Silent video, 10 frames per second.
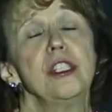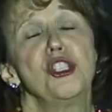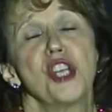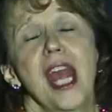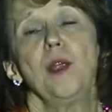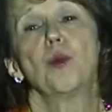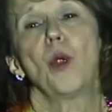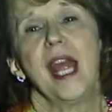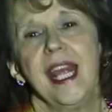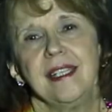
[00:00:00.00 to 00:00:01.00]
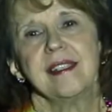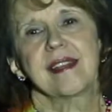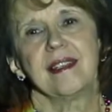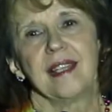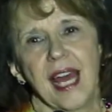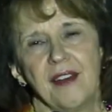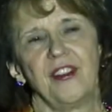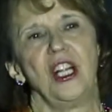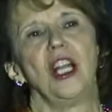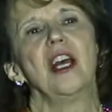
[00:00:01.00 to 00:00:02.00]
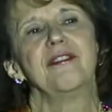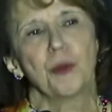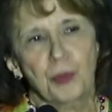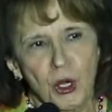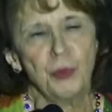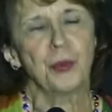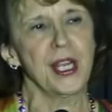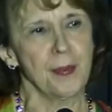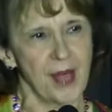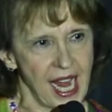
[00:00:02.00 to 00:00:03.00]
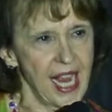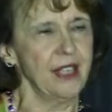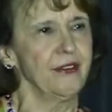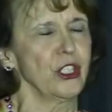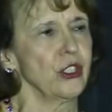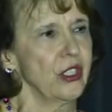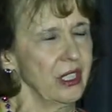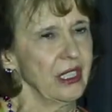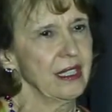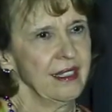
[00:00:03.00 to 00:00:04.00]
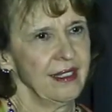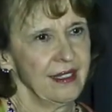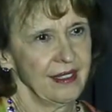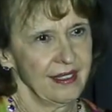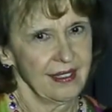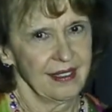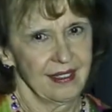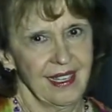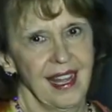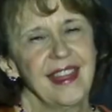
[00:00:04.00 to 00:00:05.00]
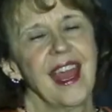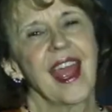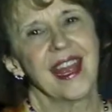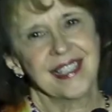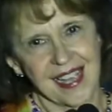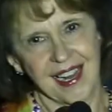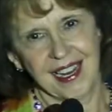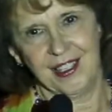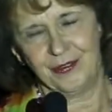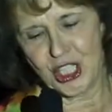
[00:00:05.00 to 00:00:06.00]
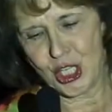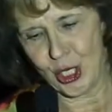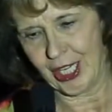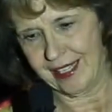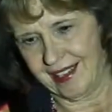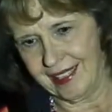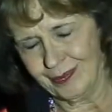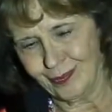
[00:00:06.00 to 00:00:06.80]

Jay raised the level of appropriate behavior at that SAE fraternity.